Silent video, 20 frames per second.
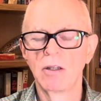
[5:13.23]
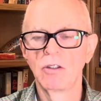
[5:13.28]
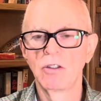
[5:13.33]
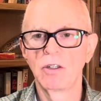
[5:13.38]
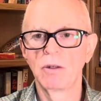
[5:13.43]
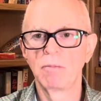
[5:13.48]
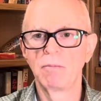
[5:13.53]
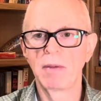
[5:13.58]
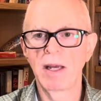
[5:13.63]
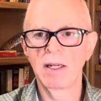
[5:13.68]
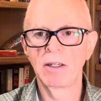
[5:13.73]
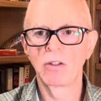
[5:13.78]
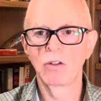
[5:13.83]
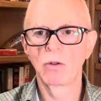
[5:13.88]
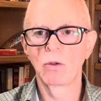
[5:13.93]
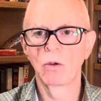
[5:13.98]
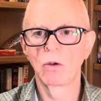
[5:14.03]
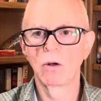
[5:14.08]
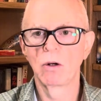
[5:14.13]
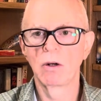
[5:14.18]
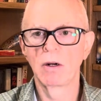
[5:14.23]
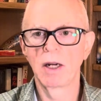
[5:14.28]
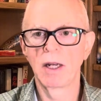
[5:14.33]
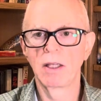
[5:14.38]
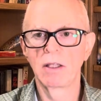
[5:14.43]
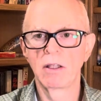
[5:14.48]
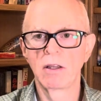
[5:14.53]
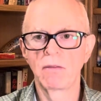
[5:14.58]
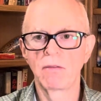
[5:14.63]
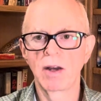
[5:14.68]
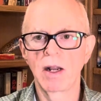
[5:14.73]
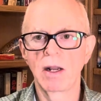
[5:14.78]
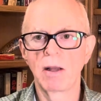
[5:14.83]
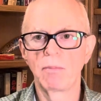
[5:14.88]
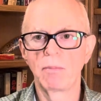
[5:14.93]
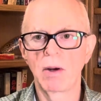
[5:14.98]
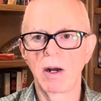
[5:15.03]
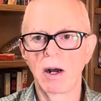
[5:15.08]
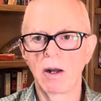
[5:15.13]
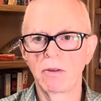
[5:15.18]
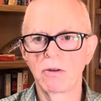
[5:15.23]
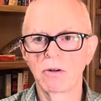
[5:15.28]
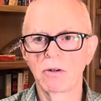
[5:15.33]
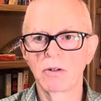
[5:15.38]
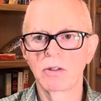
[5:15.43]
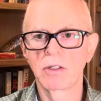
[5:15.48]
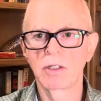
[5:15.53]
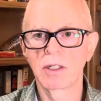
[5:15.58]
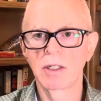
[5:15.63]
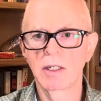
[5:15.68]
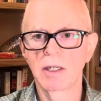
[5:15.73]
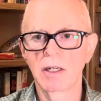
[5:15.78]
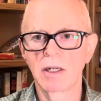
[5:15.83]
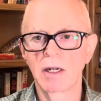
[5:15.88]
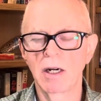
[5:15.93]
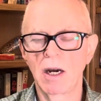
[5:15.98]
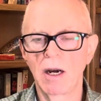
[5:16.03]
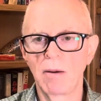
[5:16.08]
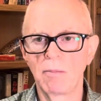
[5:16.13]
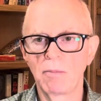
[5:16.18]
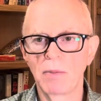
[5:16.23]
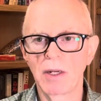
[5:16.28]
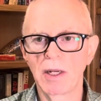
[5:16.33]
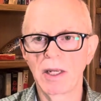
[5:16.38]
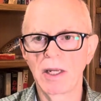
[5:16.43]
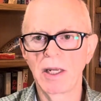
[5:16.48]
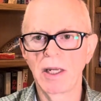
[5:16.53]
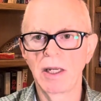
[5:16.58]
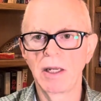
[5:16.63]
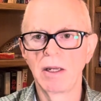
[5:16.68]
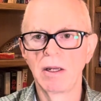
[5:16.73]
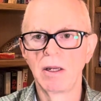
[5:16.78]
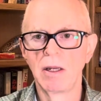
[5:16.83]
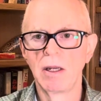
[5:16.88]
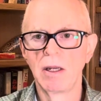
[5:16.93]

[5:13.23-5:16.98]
to mentor and develop others in the company.